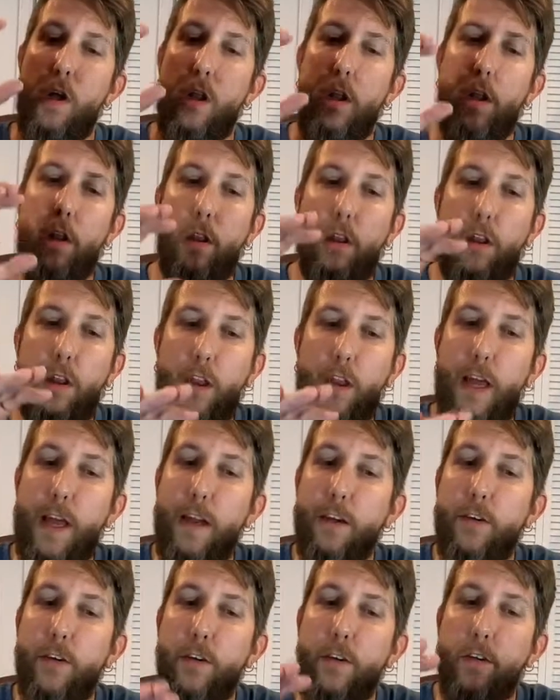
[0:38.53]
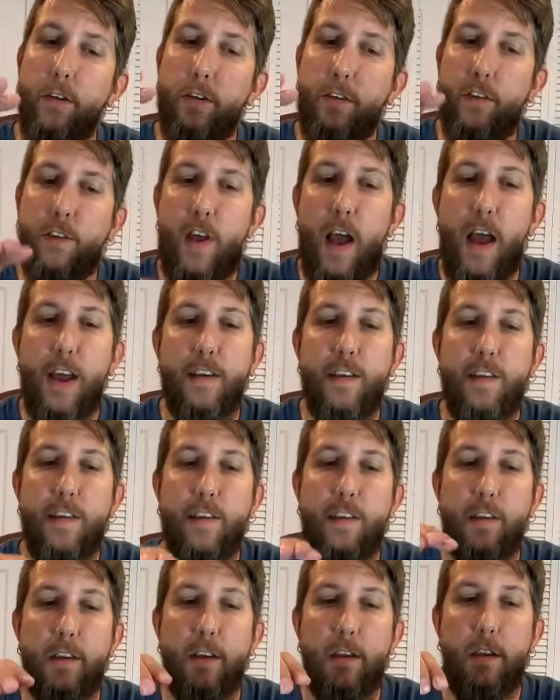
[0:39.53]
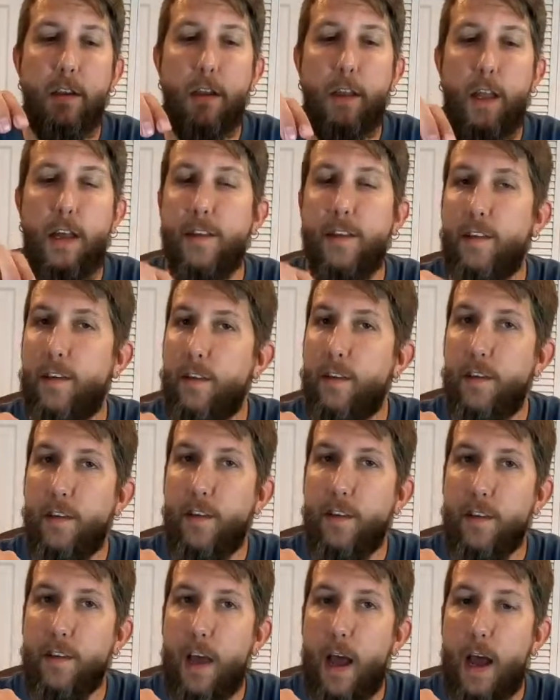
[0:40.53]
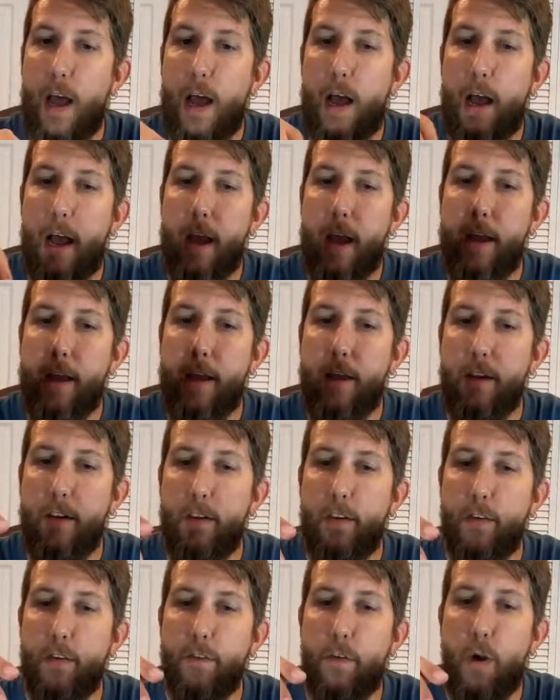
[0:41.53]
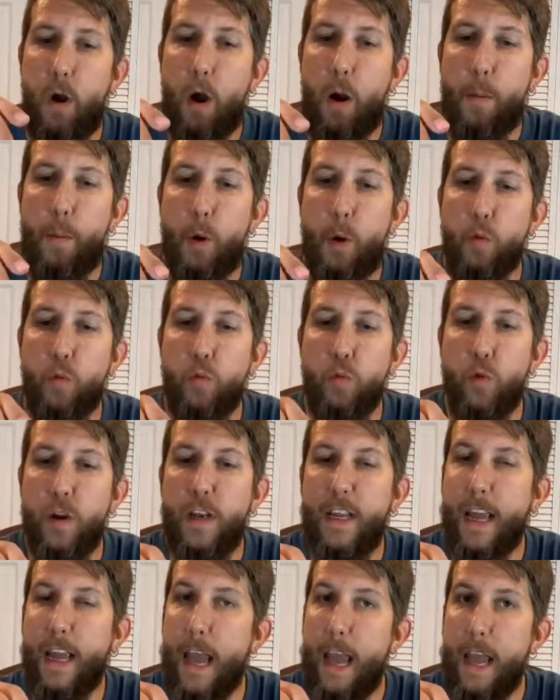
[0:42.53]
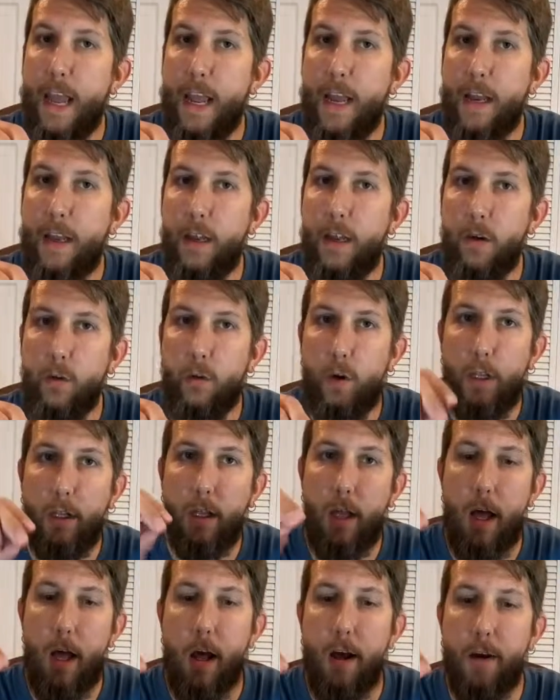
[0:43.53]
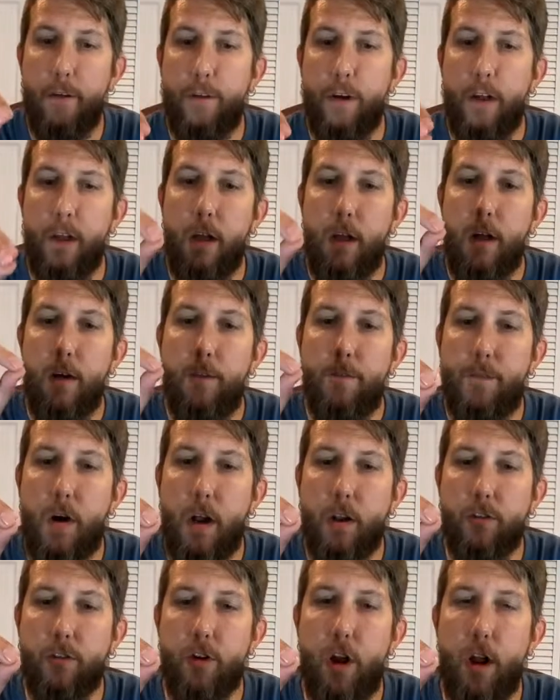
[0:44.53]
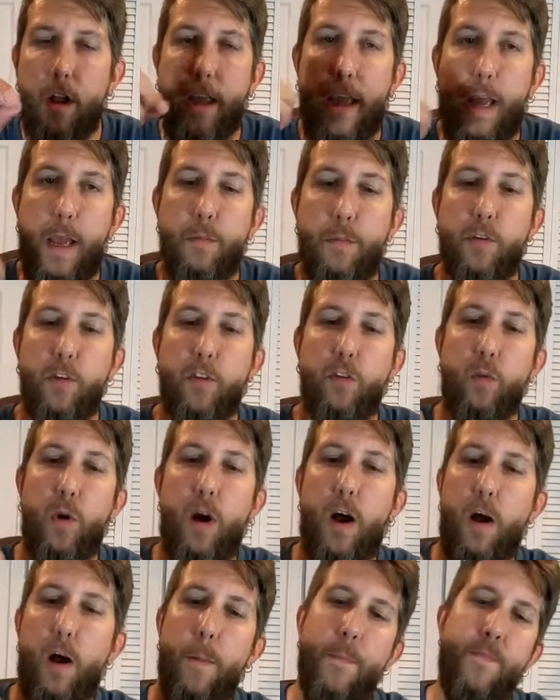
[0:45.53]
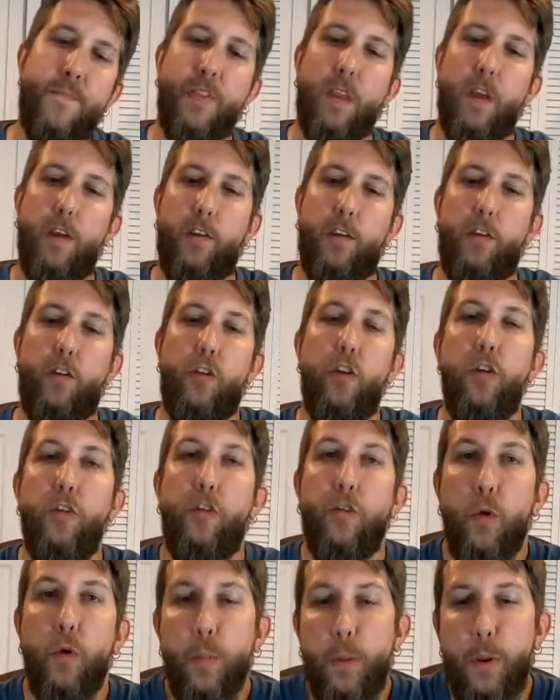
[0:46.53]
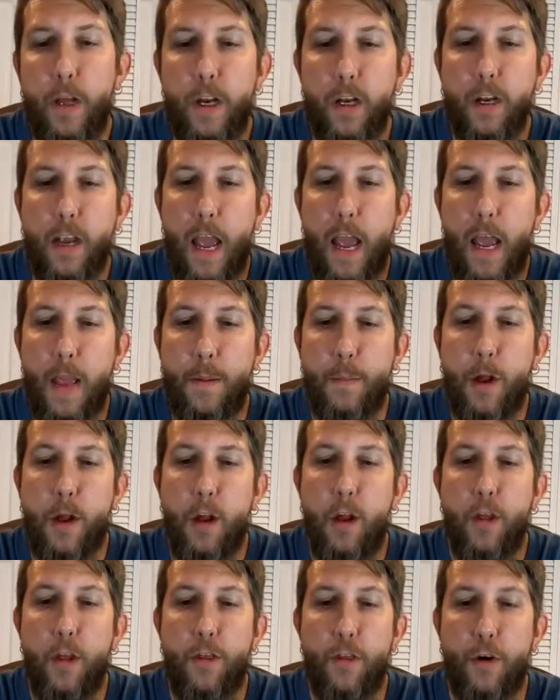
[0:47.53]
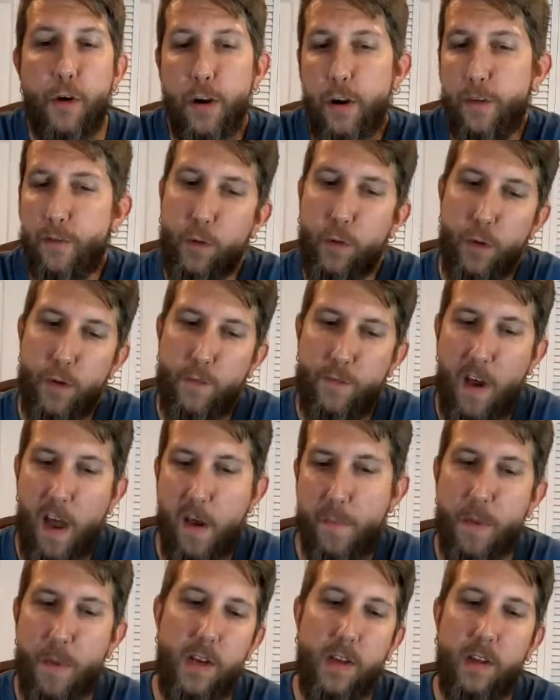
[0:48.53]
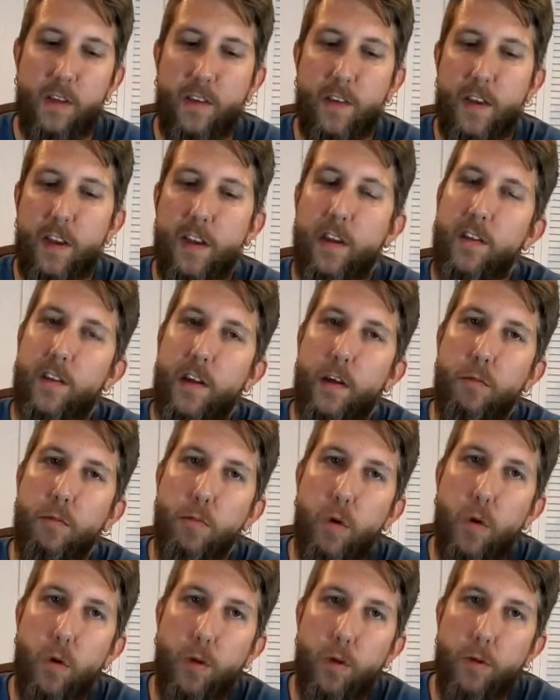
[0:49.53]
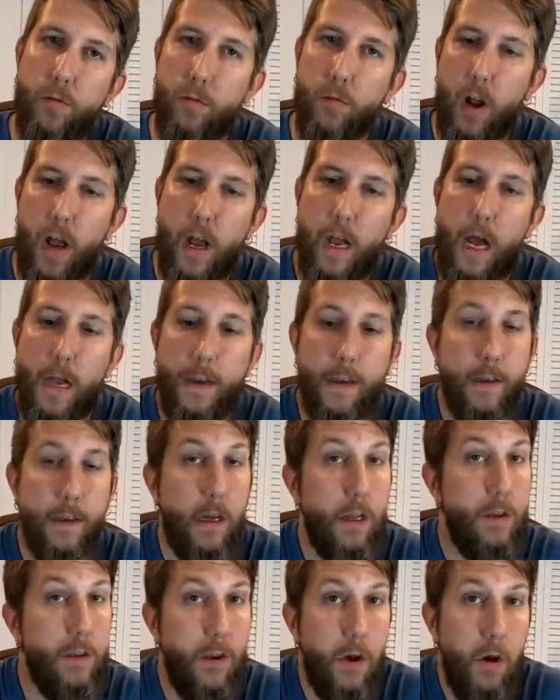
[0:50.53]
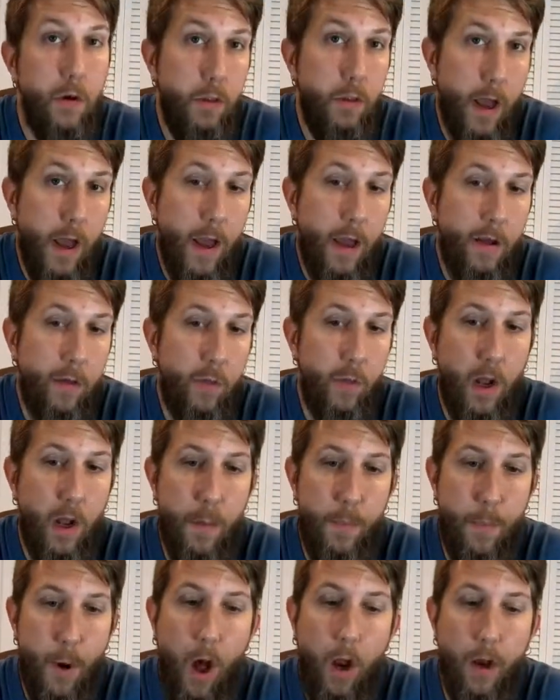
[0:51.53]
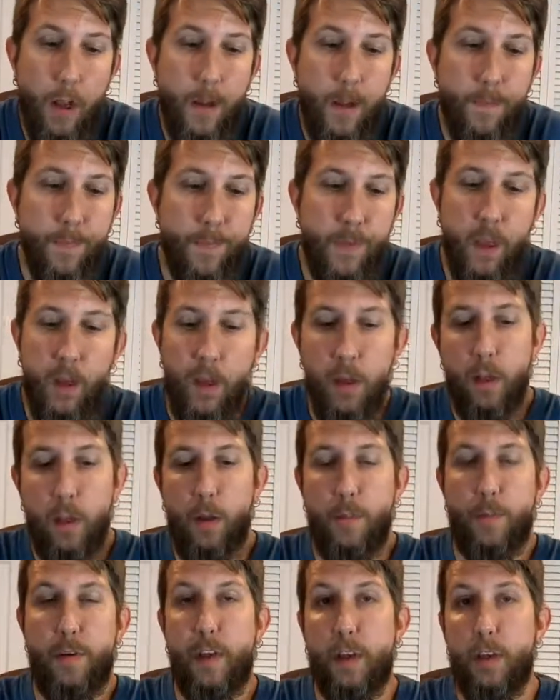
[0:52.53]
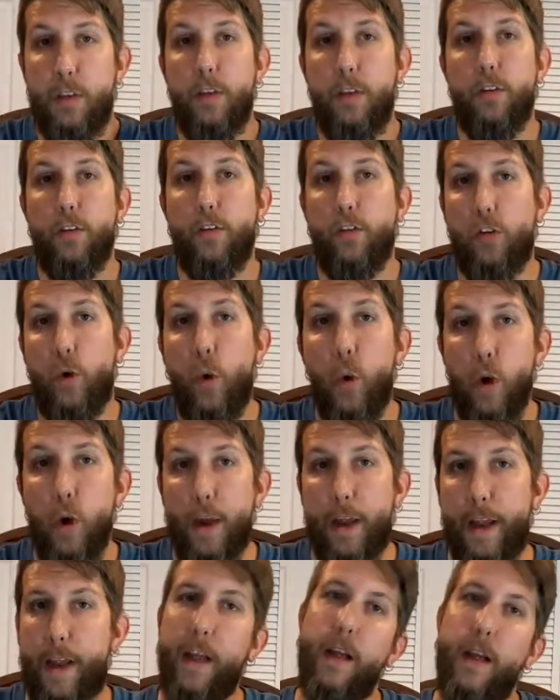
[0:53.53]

Lanterns, Dice, Lights in the Sky. It is from Renegade, who I love. Foxtrot Games as well. It's a 2 to 4 player game, 30 to 45 minutes. It is a roll and write. I did not know that when I bought it. Let me tell you a little story.